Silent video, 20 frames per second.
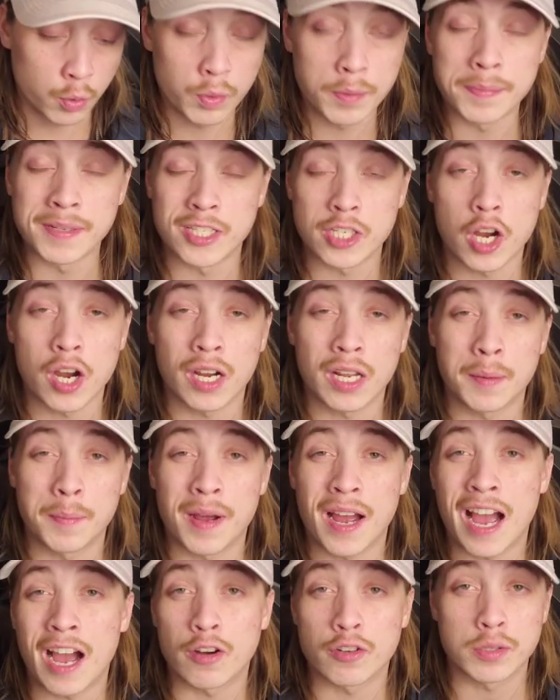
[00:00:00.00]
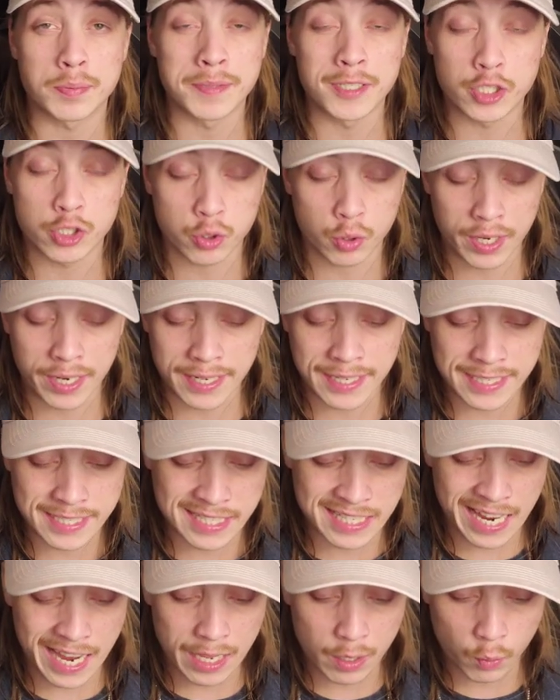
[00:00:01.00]
We've been talking about how it's been trading
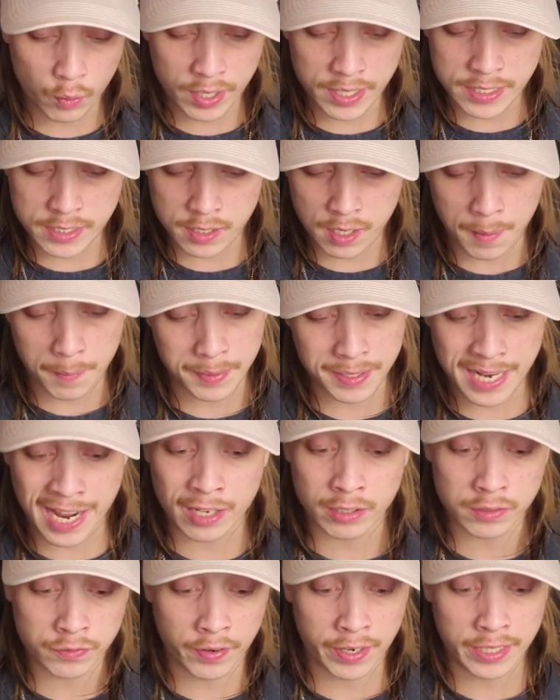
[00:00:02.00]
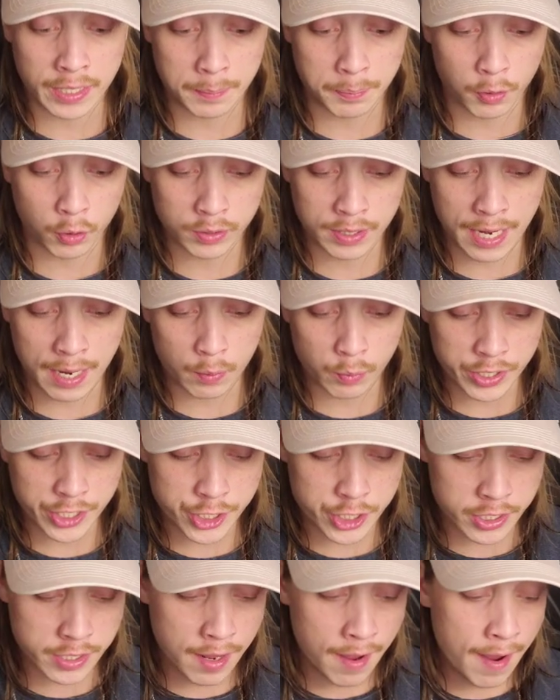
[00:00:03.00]
sideways, but now it's finally broke that
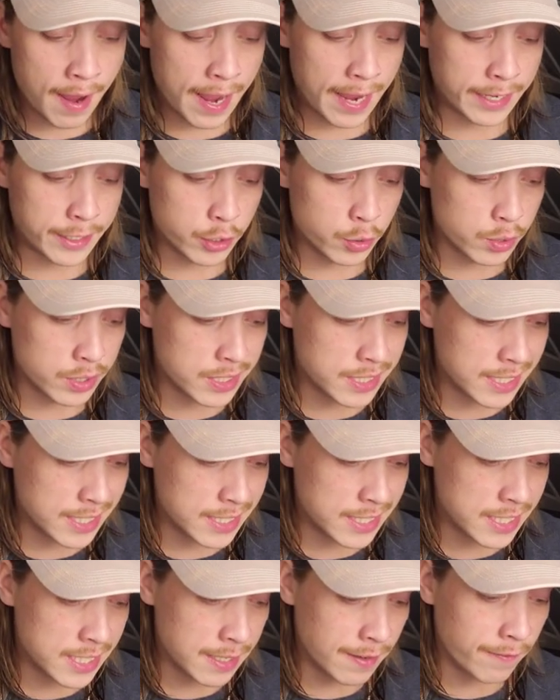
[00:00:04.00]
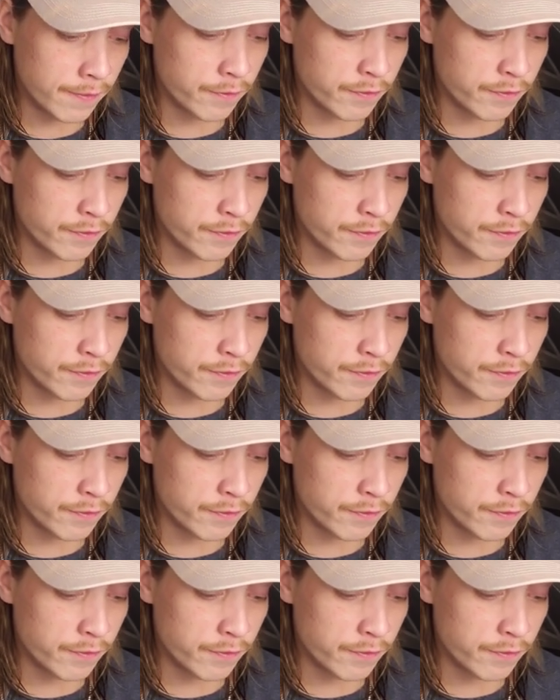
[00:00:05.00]
region. And USDT